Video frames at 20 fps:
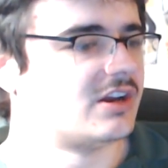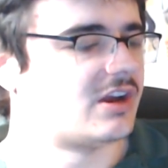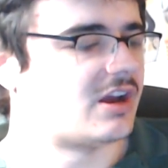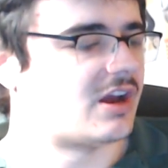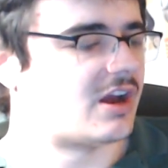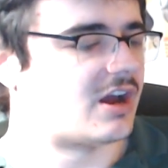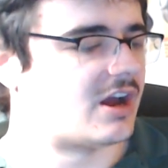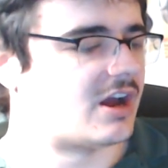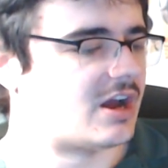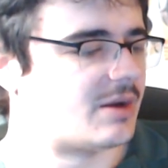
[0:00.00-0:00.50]

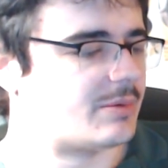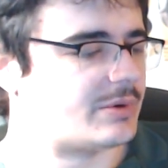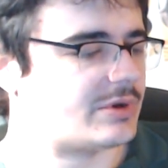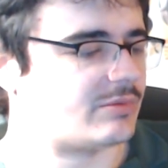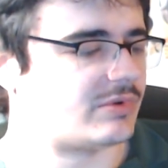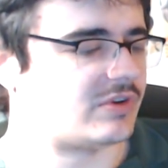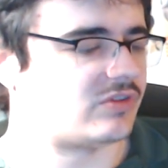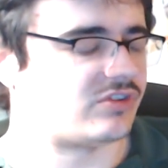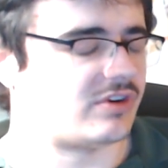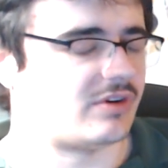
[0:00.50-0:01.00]
And
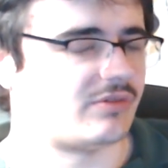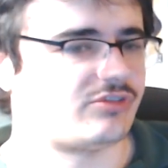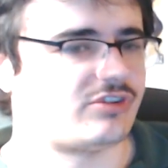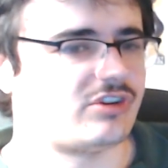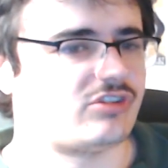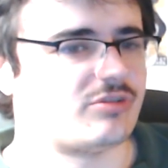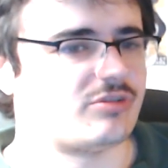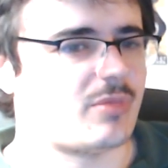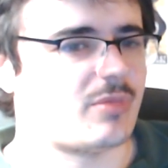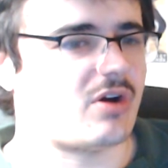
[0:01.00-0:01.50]
we've seen
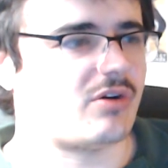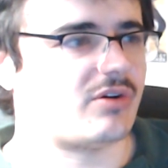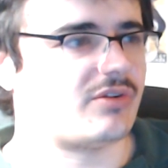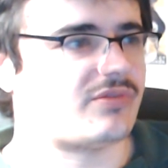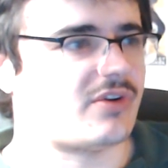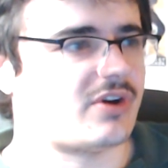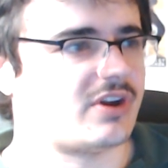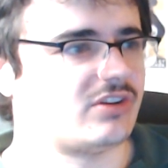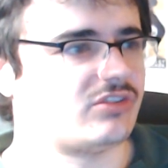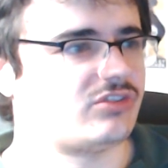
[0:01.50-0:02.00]
obviously some
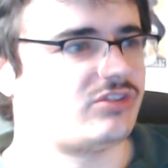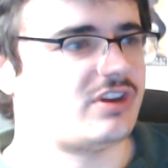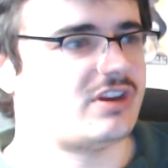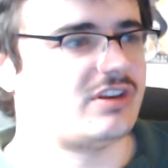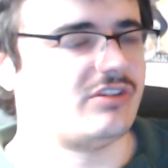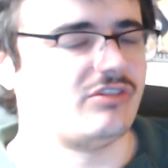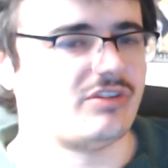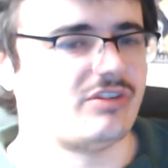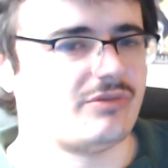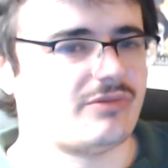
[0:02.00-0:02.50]
horrifying
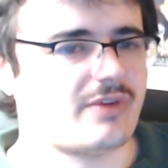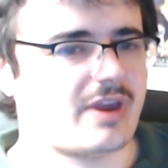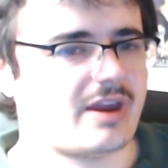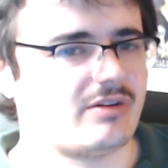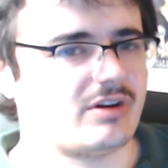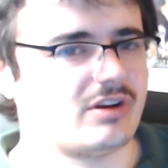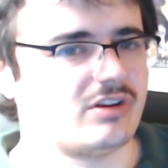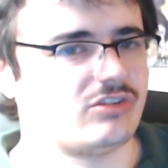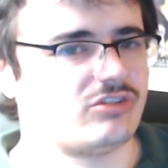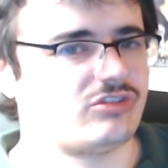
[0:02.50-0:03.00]
scenes in
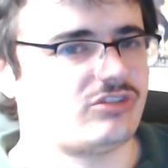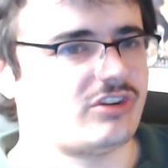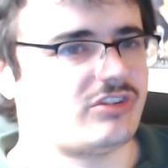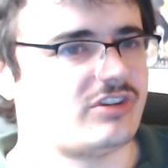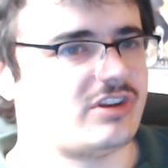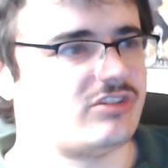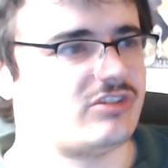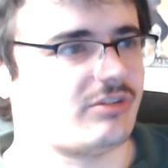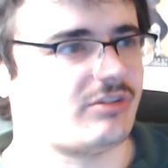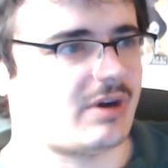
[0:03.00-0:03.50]
various
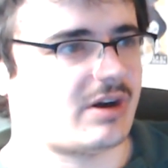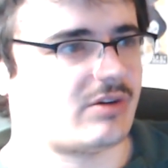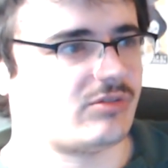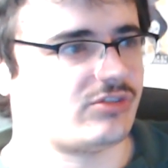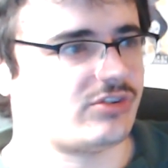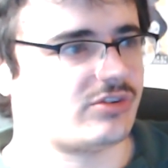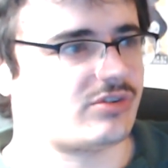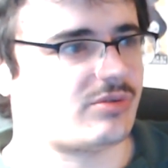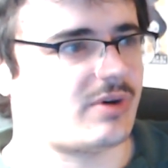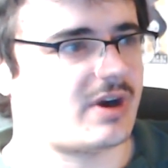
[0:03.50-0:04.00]
cities around
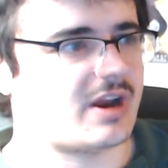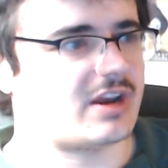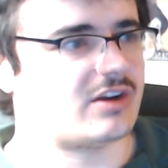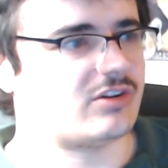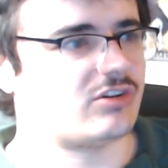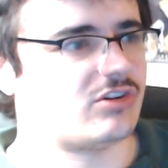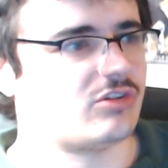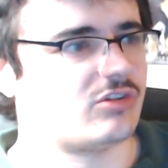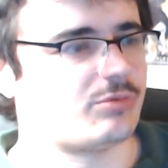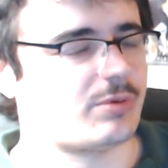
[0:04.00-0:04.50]

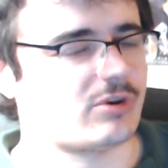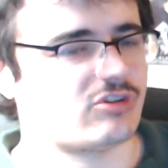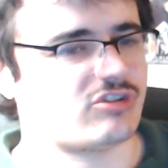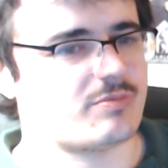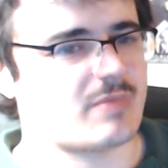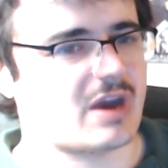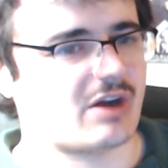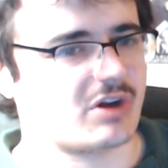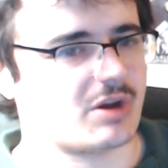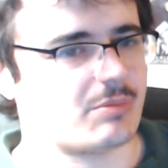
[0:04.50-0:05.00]
Ukraine, especially
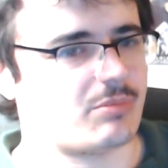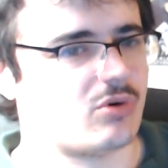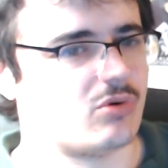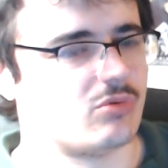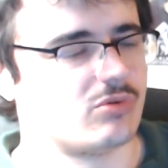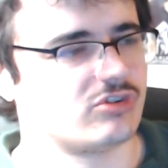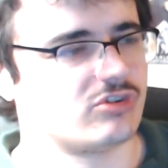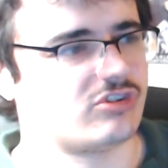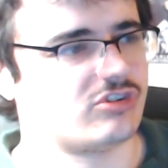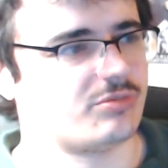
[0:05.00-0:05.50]

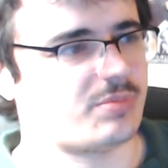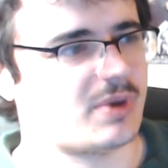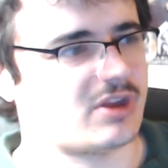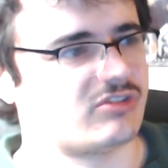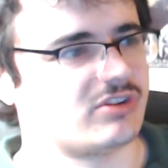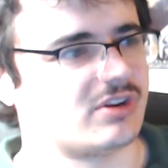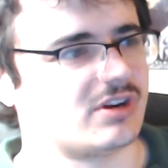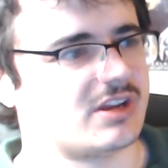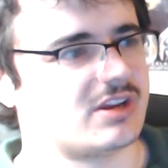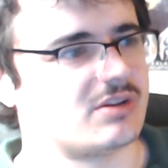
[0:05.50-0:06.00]
Mariupol, which is
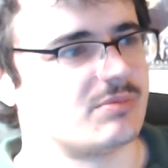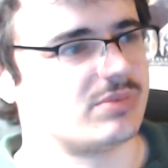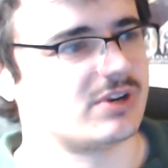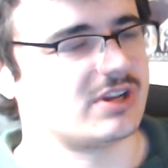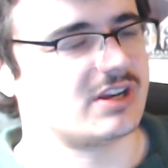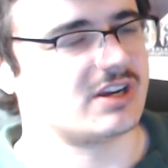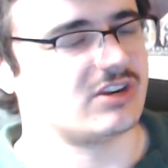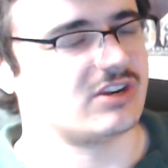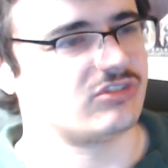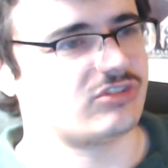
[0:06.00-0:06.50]
basically
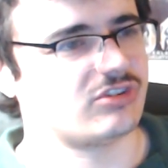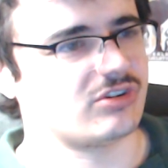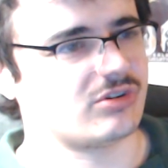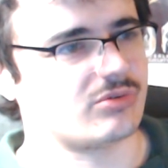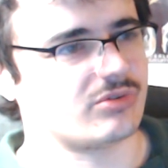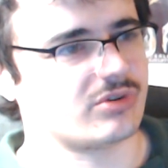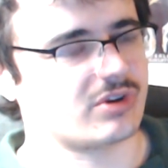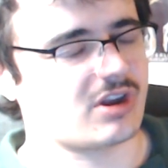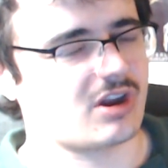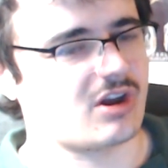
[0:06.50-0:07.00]
completely
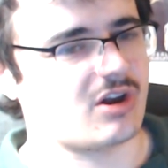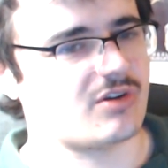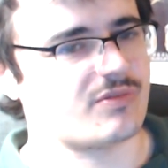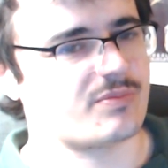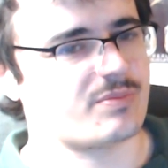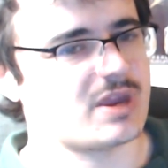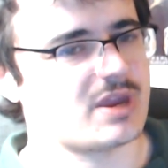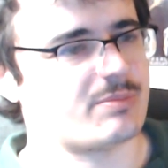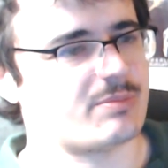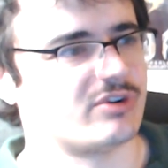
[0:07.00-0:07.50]
encircled and cut off.
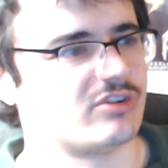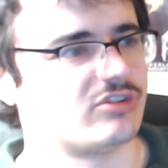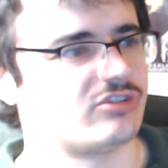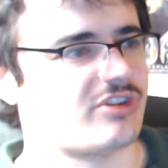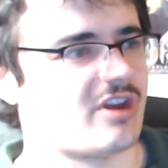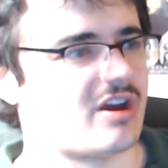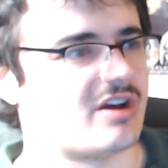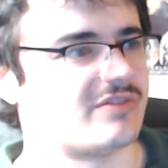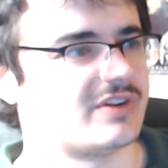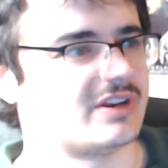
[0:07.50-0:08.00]
People are
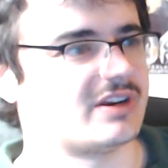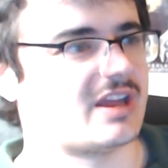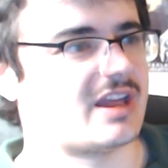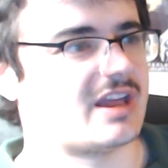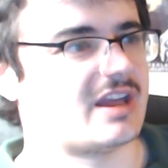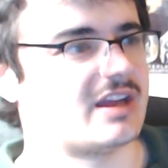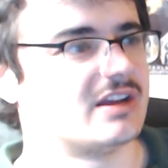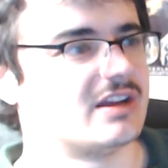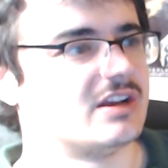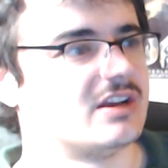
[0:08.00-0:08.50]
starving
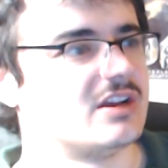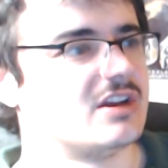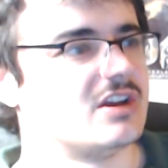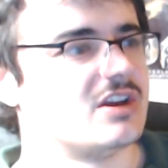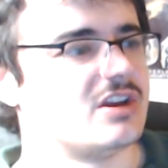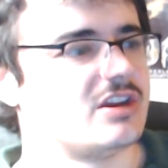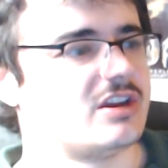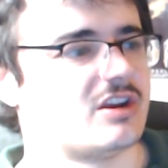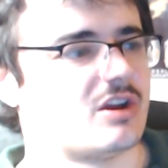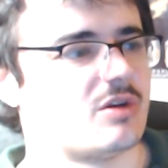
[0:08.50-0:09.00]
there.
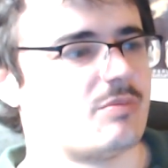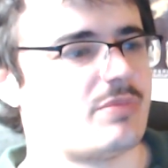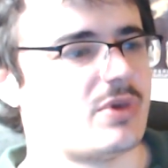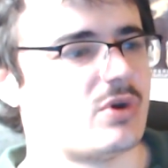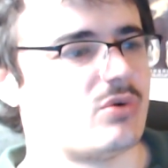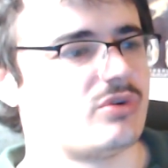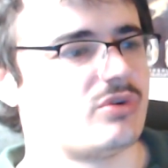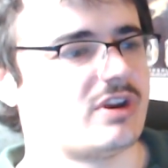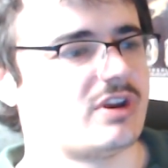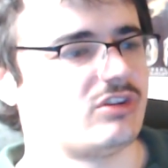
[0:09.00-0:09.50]
You know,
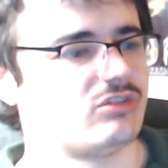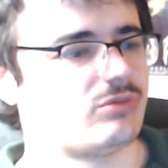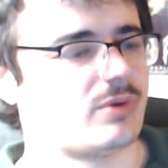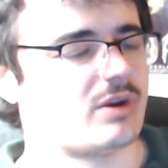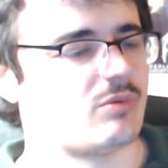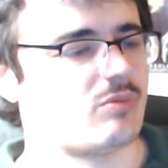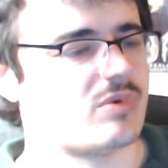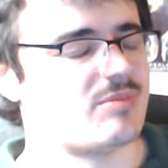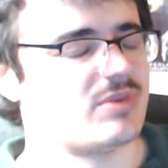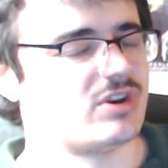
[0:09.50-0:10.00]
buildings where
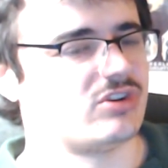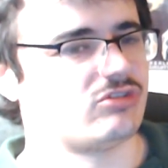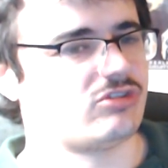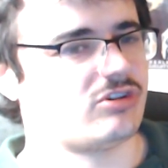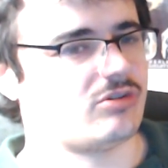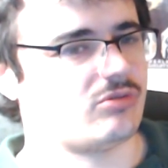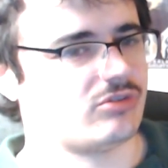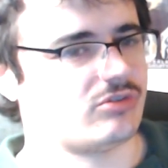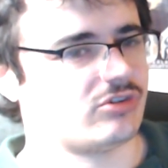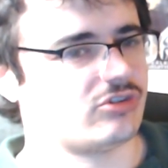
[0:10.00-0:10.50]
the women and
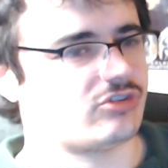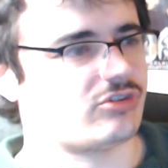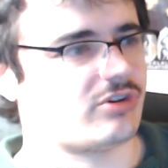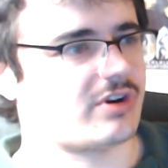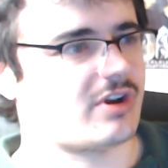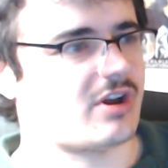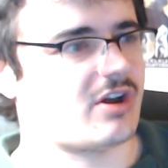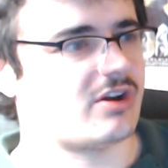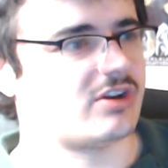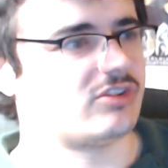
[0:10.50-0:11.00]
children are trying
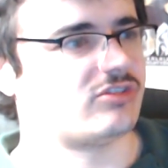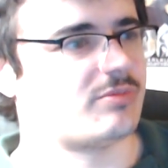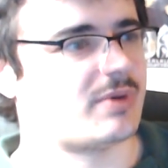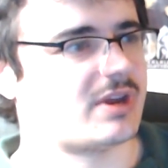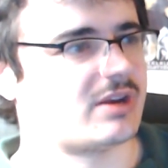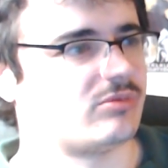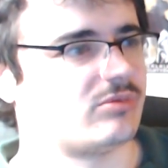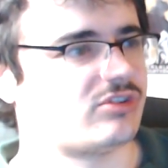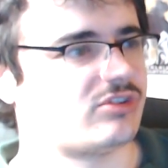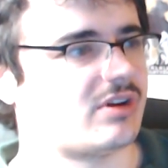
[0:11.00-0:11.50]
to hide to
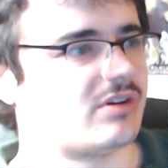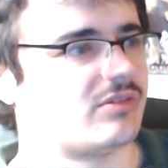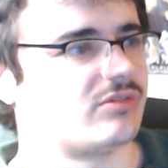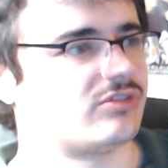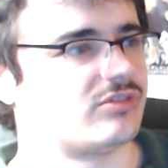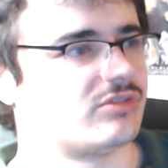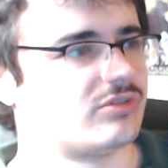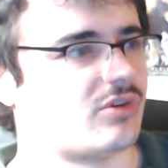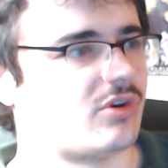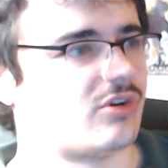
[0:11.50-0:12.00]
make
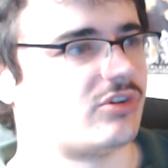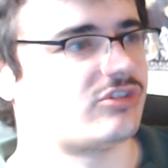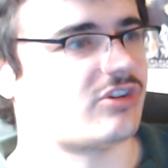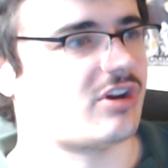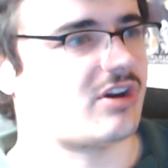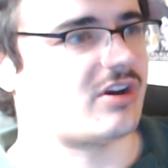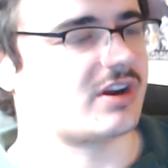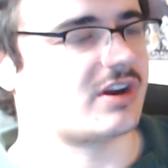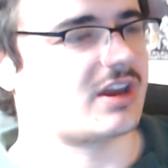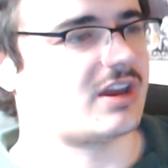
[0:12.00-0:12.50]
themselves not a
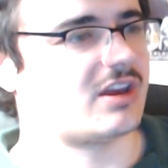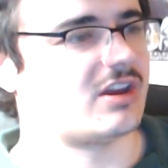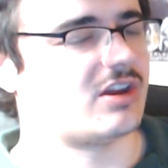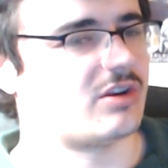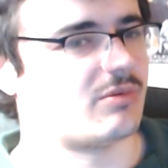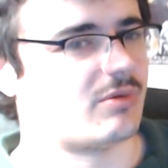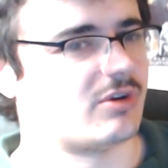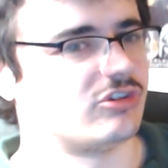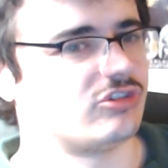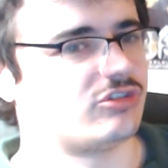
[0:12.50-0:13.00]
target are
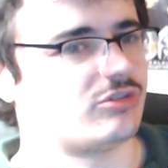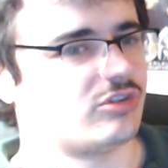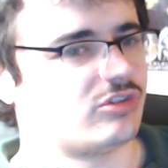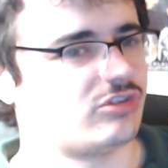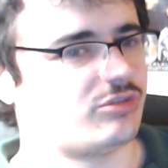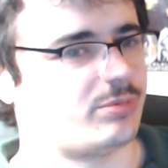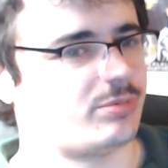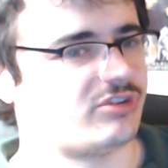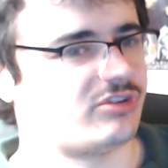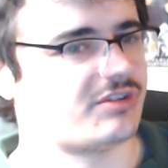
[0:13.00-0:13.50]
the ones
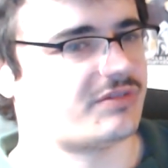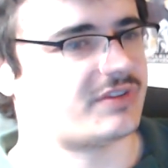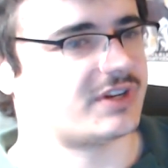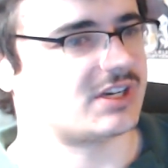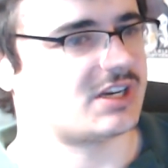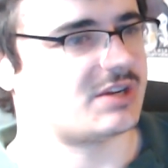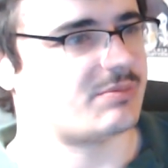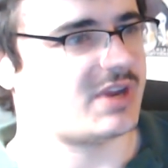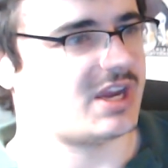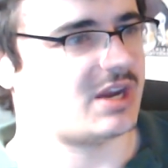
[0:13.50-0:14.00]

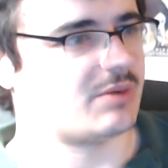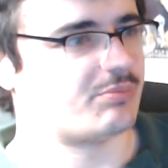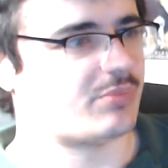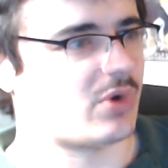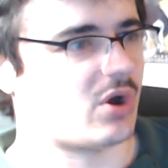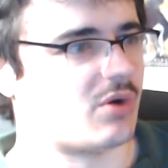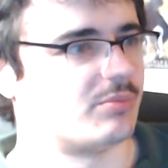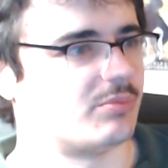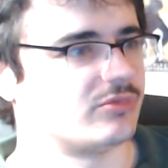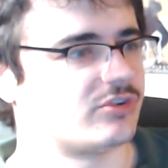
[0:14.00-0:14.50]
specifically being
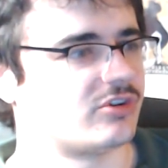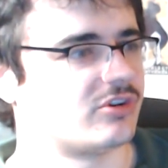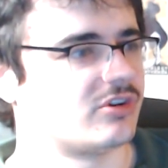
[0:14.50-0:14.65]
bombed.